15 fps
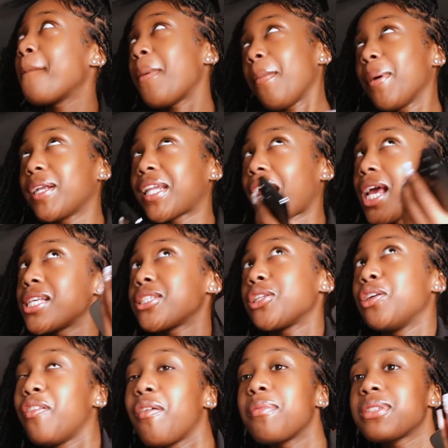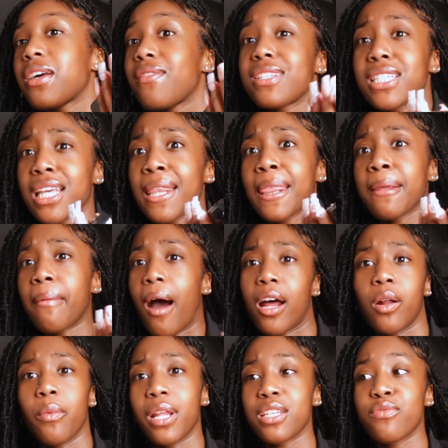My birthday's November 17th. I don't
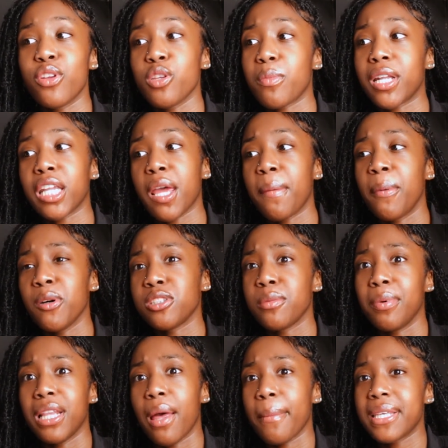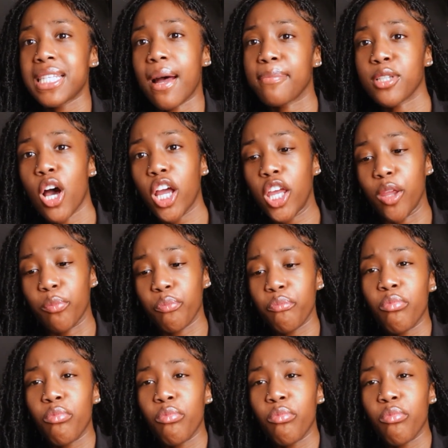know when this video is about to get posted, but let me stop talking.